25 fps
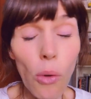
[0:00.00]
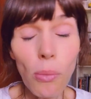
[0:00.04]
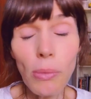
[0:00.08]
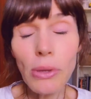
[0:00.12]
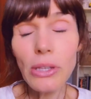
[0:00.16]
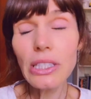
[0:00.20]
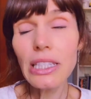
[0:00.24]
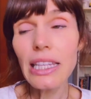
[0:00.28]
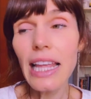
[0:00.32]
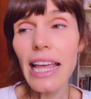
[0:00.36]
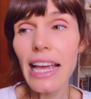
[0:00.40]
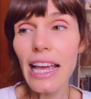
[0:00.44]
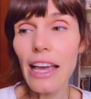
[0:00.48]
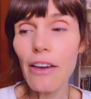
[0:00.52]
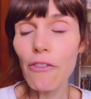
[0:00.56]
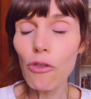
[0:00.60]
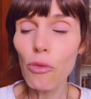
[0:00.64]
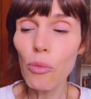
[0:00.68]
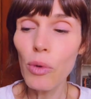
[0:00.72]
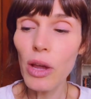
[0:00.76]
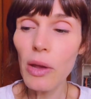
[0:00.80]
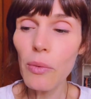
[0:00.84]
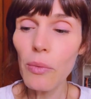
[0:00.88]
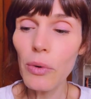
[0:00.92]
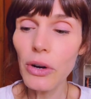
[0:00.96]
almost like
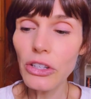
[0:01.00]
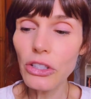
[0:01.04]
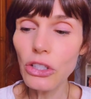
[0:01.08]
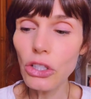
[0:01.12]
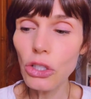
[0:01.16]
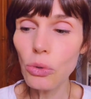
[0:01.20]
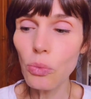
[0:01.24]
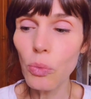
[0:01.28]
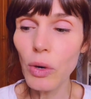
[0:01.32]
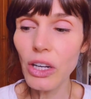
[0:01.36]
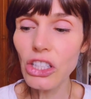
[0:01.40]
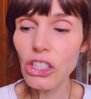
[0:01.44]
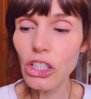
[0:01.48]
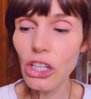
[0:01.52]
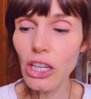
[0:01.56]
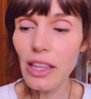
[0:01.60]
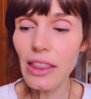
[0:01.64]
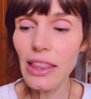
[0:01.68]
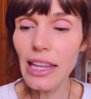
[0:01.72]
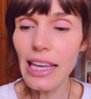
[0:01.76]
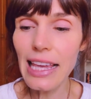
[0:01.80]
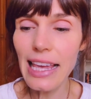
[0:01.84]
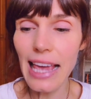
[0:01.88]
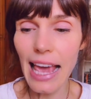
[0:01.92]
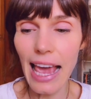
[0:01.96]
if we were
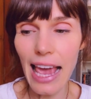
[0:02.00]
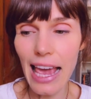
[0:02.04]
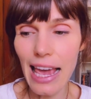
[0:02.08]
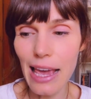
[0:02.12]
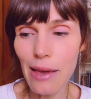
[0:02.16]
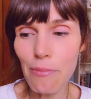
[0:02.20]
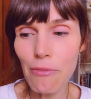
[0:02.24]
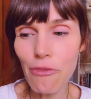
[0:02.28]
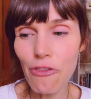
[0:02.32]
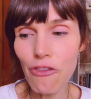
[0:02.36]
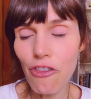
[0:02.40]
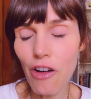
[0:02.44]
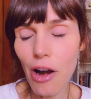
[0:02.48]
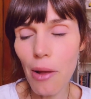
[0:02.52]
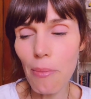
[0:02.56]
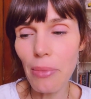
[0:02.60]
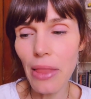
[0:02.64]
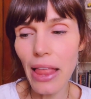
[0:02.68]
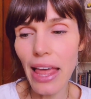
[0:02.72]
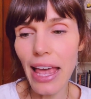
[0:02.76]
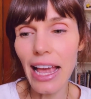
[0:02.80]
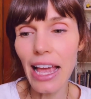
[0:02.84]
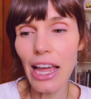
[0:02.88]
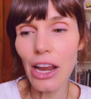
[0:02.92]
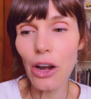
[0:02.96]
switching the game
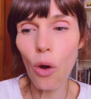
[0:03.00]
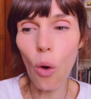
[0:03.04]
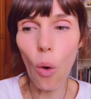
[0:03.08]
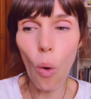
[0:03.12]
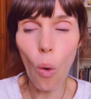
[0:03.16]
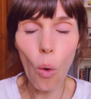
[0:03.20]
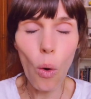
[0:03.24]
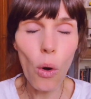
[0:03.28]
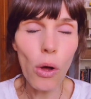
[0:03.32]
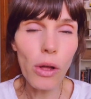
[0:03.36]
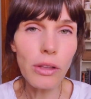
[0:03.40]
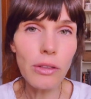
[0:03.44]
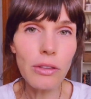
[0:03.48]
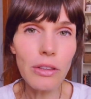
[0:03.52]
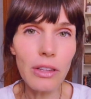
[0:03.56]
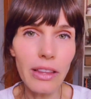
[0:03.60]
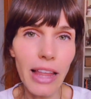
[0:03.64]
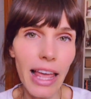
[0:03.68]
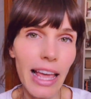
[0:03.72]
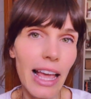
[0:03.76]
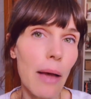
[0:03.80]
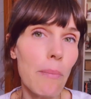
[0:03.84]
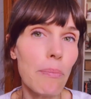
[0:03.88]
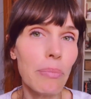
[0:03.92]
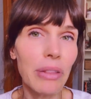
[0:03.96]
from like an old,
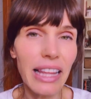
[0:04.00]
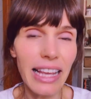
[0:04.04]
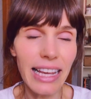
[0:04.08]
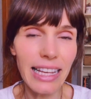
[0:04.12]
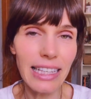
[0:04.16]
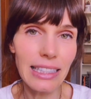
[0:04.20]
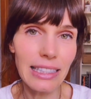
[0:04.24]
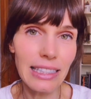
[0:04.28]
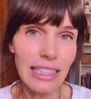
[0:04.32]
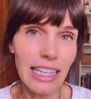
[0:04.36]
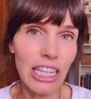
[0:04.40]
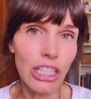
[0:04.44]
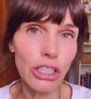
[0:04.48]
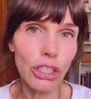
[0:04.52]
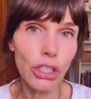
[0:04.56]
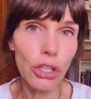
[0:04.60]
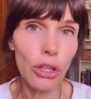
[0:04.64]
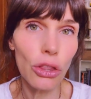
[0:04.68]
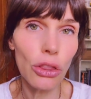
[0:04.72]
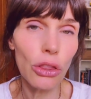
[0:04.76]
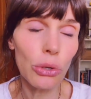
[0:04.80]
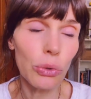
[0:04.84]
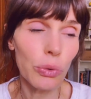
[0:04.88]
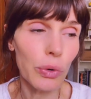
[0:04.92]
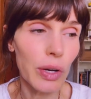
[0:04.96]
like a
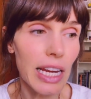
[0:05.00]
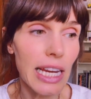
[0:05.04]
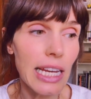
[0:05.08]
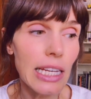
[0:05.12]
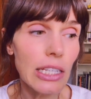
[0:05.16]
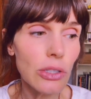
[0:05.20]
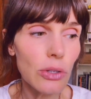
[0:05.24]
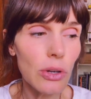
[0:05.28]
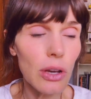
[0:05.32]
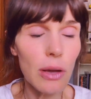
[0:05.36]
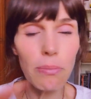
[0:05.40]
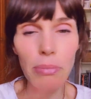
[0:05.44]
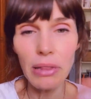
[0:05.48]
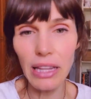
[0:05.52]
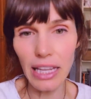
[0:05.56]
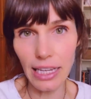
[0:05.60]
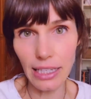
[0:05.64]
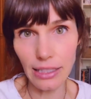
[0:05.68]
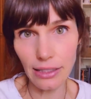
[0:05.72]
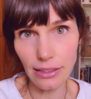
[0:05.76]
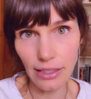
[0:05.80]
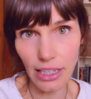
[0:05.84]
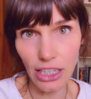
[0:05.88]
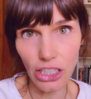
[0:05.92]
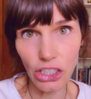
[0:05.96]
PlayStation 3 to a
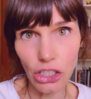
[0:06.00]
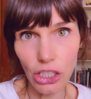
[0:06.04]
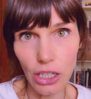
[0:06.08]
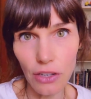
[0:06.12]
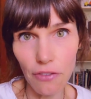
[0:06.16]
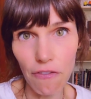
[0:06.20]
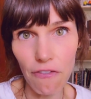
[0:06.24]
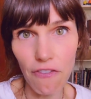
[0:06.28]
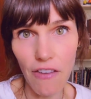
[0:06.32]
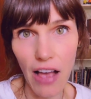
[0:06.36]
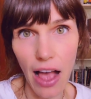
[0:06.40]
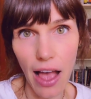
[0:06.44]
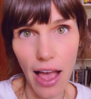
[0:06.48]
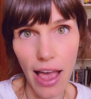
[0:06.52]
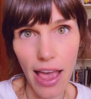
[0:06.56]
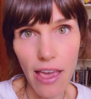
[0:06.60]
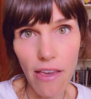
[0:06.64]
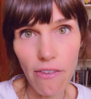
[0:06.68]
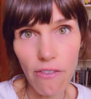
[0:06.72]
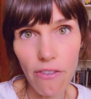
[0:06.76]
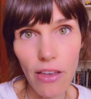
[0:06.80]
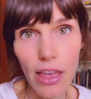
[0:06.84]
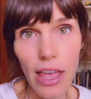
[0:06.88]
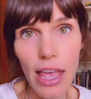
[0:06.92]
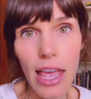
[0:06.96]
PlayStation
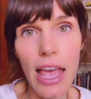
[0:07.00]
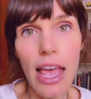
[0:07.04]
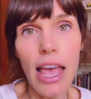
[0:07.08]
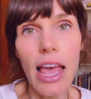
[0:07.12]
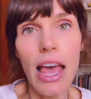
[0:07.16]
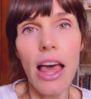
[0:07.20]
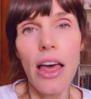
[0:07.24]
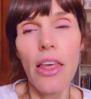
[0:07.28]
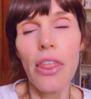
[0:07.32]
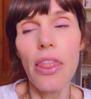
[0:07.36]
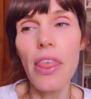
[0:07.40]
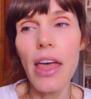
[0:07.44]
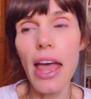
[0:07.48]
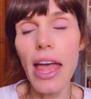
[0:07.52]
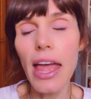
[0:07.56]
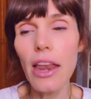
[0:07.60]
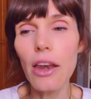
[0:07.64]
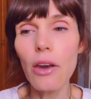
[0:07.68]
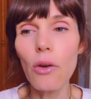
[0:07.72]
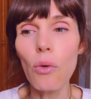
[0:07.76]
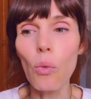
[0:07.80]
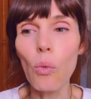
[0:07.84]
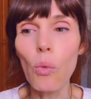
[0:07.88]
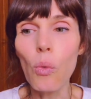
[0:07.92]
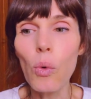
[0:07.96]
5,
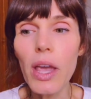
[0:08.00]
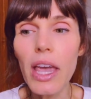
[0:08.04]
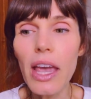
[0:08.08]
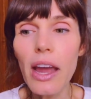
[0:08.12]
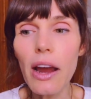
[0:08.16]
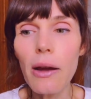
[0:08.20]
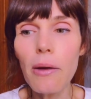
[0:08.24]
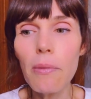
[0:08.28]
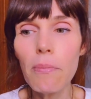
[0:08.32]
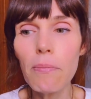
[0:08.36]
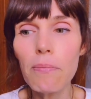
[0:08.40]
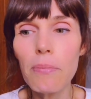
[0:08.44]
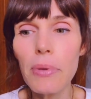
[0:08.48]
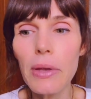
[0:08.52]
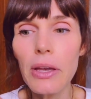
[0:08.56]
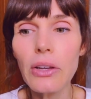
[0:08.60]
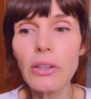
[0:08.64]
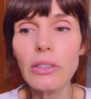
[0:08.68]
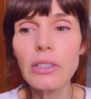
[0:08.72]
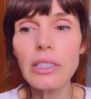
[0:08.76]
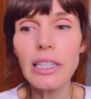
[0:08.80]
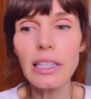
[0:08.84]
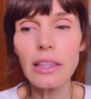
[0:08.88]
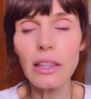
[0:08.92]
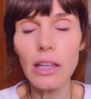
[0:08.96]
then we are
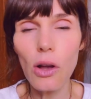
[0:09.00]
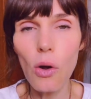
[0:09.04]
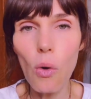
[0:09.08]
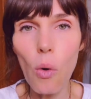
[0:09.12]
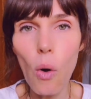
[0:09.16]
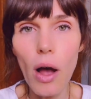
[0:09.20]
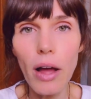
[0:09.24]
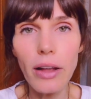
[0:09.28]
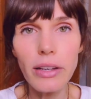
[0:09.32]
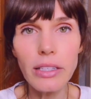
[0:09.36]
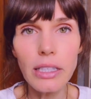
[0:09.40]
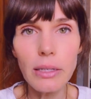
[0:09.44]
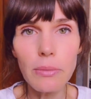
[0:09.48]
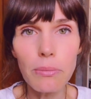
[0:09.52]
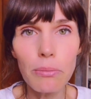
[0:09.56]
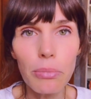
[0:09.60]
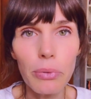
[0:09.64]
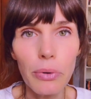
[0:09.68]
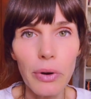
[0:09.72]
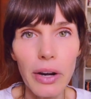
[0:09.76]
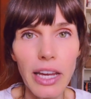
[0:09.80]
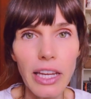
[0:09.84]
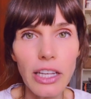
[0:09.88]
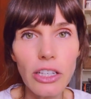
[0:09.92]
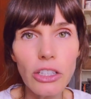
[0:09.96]
building the quantum
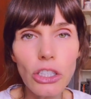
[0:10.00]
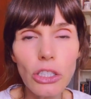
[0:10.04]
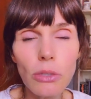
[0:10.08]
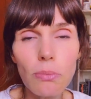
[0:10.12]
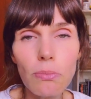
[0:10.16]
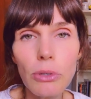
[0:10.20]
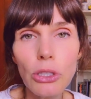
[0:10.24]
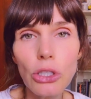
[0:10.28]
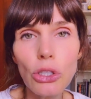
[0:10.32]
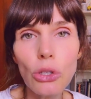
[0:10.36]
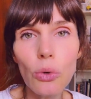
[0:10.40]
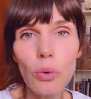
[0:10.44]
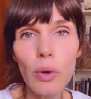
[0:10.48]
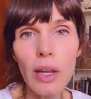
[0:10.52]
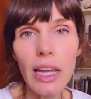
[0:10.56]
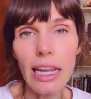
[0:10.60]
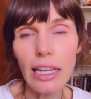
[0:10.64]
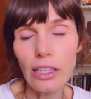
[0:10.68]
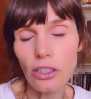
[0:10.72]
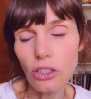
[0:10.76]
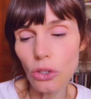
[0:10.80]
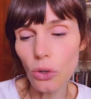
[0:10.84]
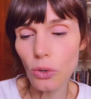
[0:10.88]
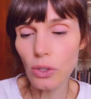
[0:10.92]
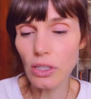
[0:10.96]
bridge
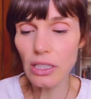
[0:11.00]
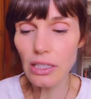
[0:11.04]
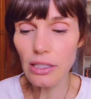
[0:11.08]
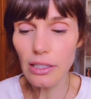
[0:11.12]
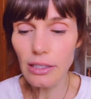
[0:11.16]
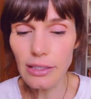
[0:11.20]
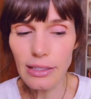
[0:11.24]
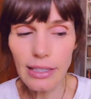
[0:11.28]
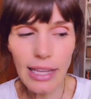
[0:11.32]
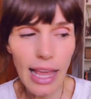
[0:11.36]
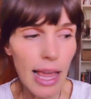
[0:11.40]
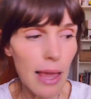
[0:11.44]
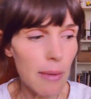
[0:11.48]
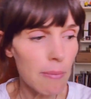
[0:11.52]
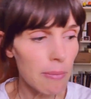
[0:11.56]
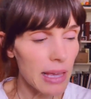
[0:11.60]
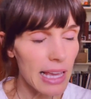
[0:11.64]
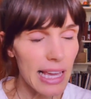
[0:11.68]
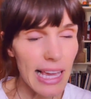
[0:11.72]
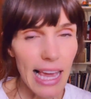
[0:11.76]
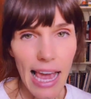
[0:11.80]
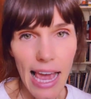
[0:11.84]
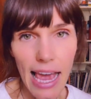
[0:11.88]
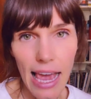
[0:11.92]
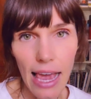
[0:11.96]
between. So it's the same
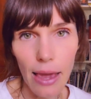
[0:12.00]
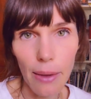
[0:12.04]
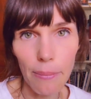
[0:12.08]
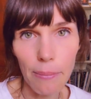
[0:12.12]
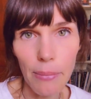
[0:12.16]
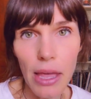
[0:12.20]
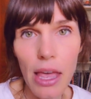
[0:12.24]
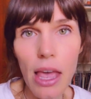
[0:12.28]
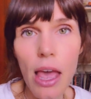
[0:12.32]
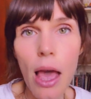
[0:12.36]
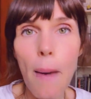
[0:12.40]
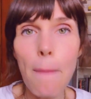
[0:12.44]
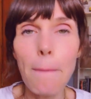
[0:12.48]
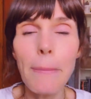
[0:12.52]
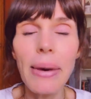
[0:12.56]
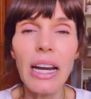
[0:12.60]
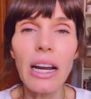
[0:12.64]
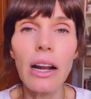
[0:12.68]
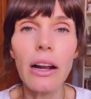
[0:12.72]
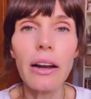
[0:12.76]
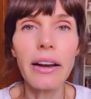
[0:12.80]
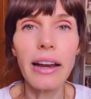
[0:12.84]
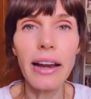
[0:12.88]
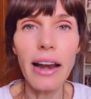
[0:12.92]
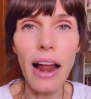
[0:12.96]
game,
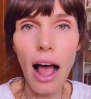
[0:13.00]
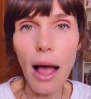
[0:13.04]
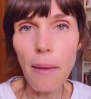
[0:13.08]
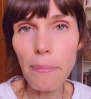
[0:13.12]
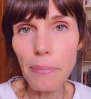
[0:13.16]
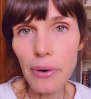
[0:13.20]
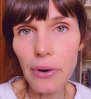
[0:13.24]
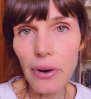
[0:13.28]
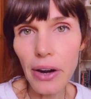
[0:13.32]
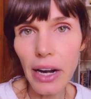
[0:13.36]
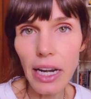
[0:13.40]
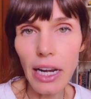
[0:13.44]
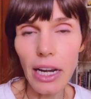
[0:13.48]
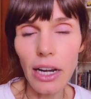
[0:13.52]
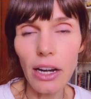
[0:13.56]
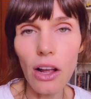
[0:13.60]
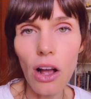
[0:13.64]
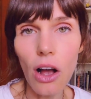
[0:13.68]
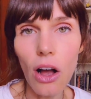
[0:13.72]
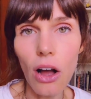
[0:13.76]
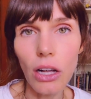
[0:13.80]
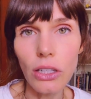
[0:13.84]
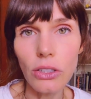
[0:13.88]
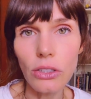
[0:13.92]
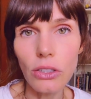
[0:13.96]
but on an upgraded
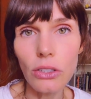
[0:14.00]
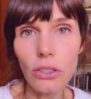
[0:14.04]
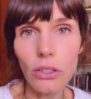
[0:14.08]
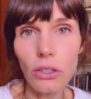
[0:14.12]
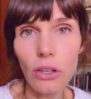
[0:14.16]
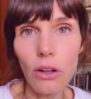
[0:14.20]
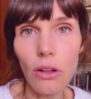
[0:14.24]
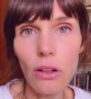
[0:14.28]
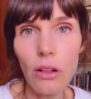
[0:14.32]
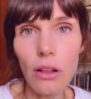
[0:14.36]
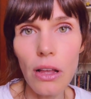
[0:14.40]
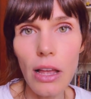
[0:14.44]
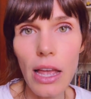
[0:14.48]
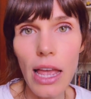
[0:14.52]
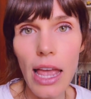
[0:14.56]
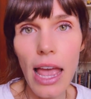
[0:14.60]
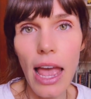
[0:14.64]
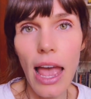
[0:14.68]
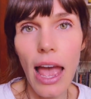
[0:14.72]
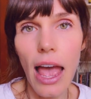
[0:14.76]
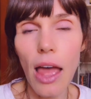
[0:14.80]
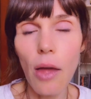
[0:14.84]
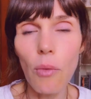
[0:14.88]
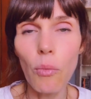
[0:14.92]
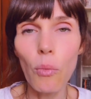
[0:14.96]
console.
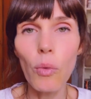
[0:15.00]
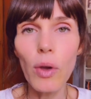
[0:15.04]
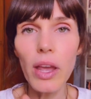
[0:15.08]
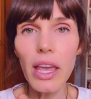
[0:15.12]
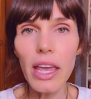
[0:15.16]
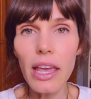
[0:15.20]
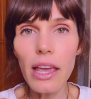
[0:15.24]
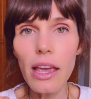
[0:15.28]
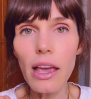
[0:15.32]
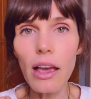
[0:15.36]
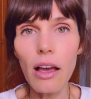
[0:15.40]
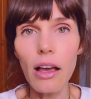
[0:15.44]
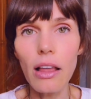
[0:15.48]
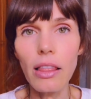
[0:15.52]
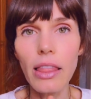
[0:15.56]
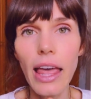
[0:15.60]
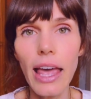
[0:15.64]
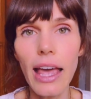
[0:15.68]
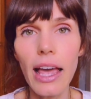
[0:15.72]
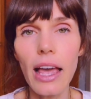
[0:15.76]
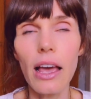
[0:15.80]
And we,